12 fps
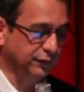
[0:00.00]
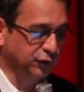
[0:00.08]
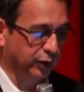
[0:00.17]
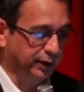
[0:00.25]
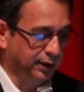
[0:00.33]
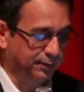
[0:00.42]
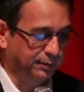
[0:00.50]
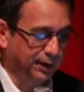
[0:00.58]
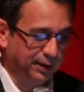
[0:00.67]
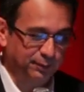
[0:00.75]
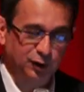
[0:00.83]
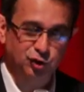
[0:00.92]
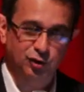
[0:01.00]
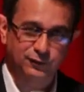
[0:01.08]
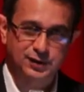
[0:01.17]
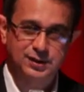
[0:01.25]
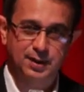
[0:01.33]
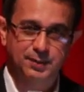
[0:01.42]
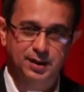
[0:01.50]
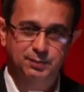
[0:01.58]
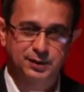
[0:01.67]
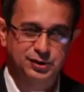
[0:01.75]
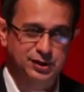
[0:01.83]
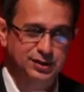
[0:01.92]
showing them a picture of the stomach,
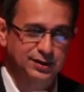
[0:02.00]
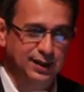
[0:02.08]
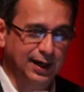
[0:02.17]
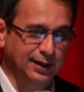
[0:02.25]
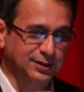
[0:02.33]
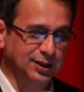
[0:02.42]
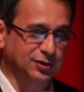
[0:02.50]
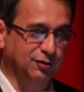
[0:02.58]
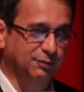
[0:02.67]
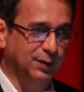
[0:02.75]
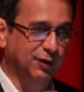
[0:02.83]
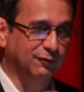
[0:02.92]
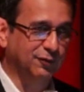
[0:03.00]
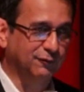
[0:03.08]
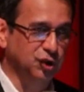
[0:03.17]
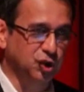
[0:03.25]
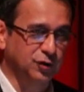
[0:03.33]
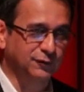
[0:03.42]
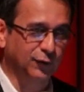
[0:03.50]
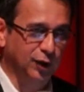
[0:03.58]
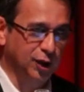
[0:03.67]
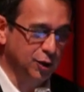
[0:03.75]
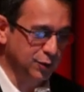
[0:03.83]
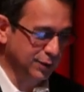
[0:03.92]
but just acts as a bit of revision for
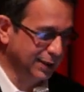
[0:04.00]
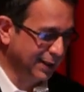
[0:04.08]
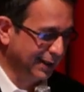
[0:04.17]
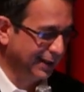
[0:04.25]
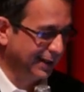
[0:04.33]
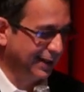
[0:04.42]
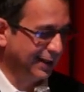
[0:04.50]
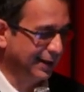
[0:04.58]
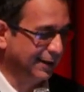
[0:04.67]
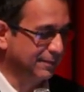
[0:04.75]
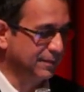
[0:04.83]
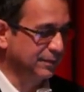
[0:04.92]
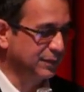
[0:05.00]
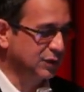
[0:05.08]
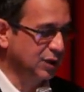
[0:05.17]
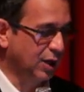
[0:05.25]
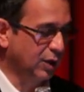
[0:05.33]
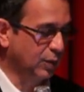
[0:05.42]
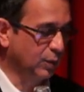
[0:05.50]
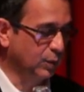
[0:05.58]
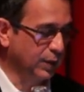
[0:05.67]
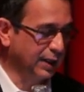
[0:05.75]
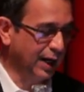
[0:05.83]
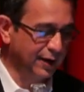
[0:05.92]
you. So
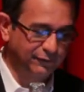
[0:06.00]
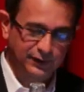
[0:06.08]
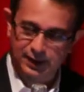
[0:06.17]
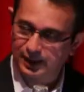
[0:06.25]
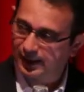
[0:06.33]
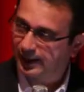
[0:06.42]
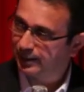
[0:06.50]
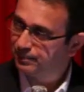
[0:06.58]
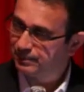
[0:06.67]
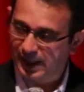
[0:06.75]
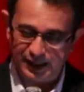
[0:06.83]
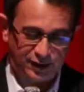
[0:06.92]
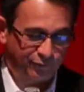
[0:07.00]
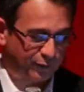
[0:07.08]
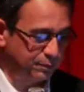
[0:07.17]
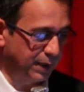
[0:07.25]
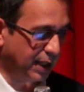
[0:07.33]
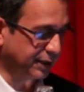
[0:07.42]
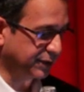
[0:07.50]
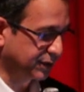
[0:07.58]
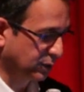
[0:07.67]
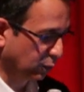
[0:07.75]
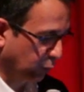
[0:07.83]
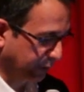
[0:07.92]
we have many different
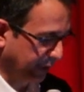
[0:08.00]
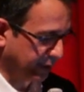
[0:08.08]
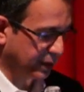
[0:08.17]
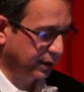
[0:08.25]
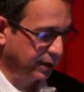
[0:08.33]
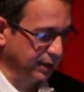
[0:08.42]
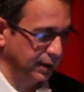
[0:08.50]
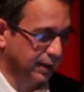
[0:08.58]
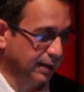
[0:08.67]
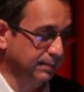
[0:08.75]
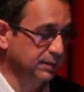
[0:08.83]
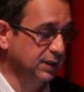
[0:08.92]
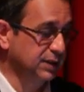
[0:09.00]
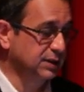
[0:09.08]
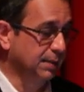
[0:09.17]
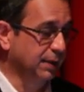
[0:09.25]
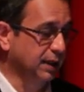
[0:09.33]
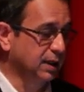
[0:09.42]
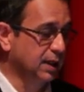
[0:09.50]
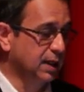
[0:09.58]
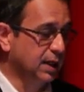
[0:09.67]
parts within the stomach.